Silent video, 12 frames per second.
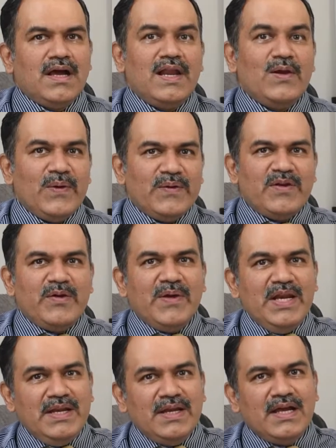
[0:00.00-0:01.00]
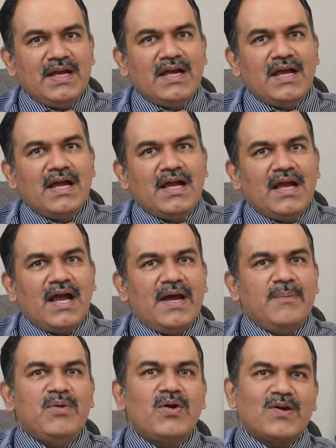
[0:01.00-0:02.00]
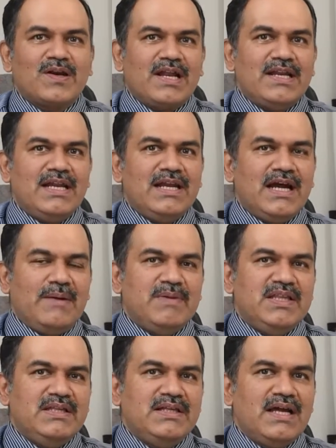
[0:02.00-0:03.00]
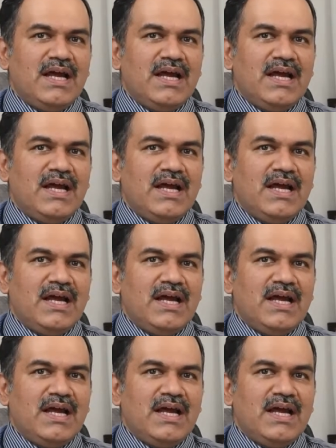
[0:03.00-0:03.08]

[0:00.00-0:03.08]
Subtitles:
Hello everyone, I am Dr. Anil Kamath.